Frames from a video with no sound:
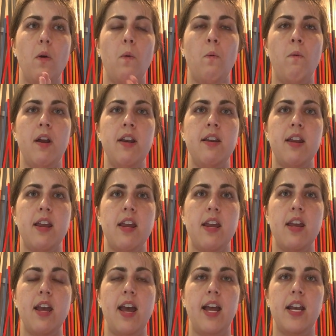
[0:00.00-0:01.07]
1
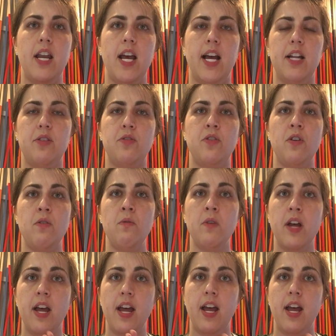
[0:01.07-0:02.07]
E and a 2